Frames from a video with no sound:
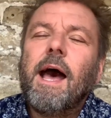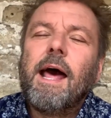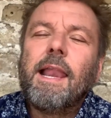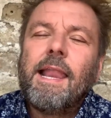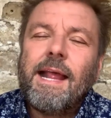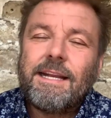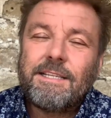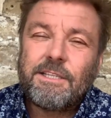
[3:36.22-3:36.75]

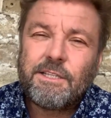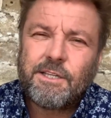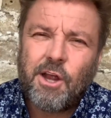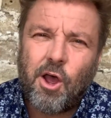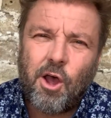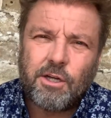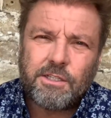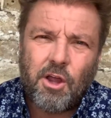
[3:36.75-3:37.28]
let's
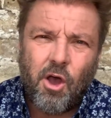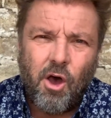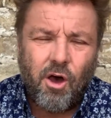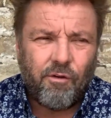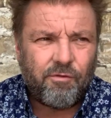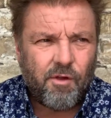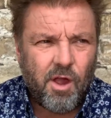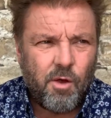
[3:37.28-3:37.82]
start
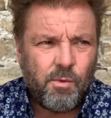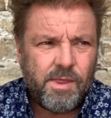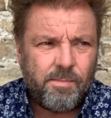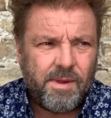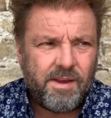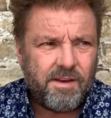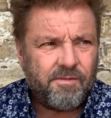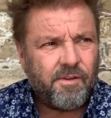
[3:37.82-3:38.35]
off with a
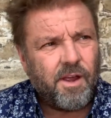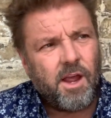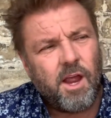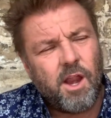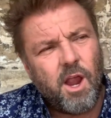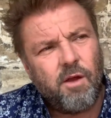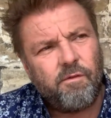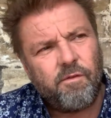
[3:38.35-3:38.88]
bit of an
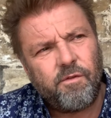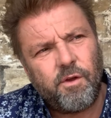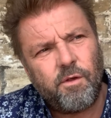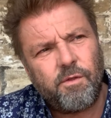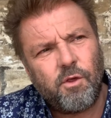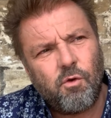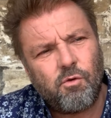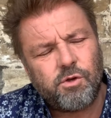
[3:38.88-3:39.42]
overview of
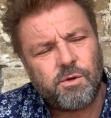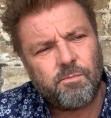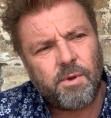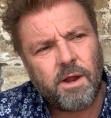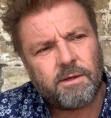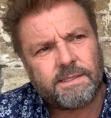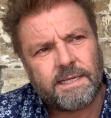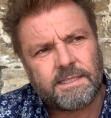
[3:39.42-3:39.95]
the auction
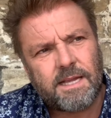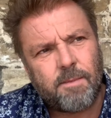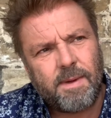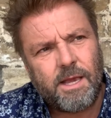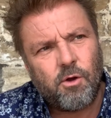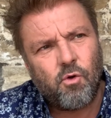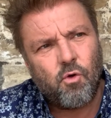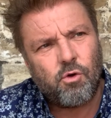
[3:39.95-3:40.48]
process. I
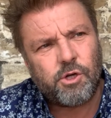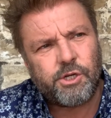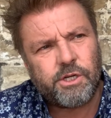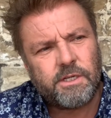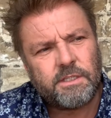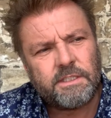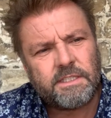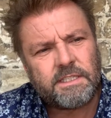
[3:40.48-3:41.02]
mean,
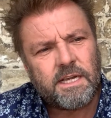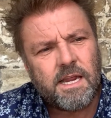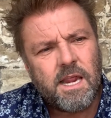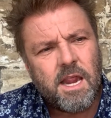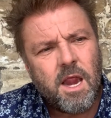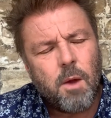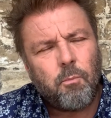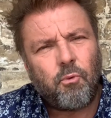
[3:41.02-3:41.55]
auctions
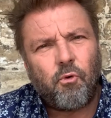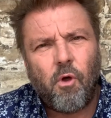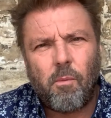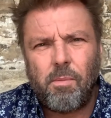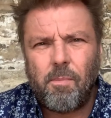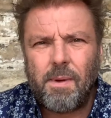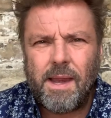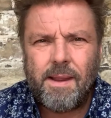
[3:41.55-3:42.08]

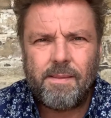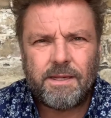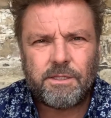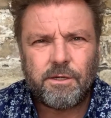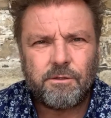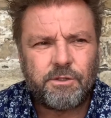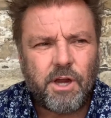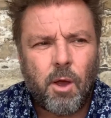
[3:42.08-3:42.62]
probably in this
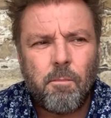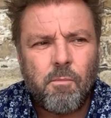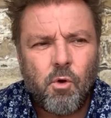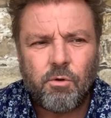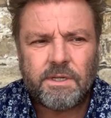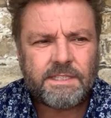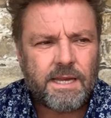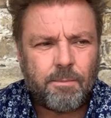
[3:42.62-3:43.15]
country are
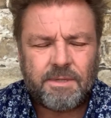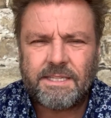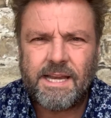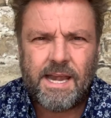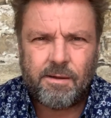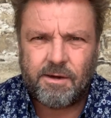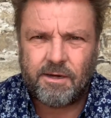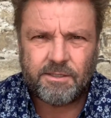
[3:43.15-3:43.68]
more established than
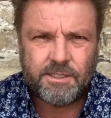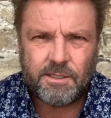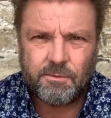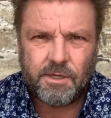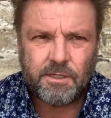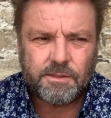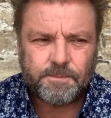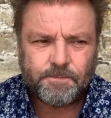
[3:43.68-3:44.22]
anywhere else in the
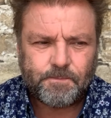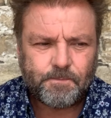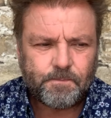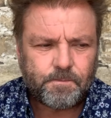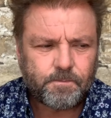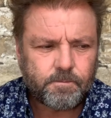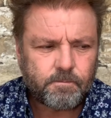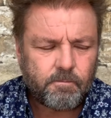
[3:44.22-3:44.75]
world.
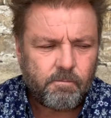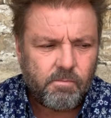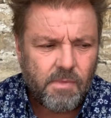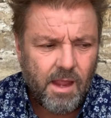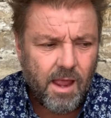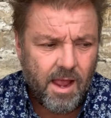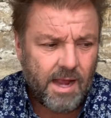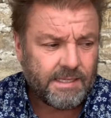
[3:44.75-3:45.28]

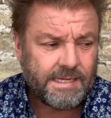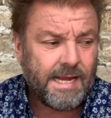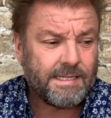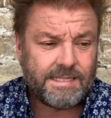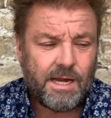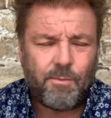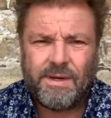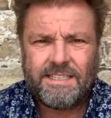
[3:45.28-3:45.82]
I dare
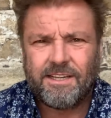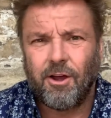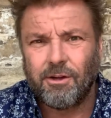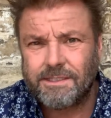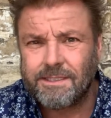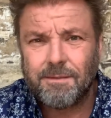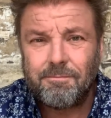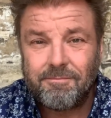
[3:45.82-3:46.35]
say we
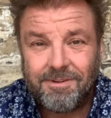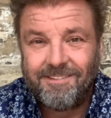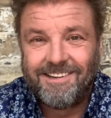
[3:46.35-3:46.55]
started them,